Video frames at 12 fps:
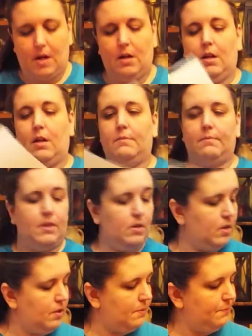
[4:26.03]
Oh, there it
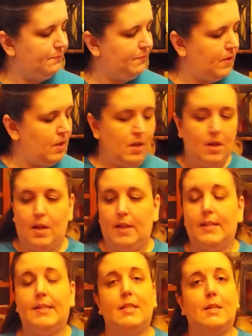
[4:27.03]
is.
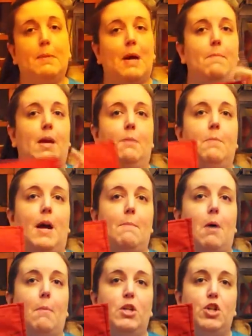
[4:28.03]
This is in my Made by
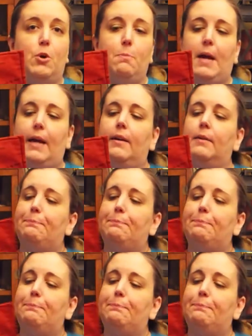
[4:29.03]
Mama Joan bag,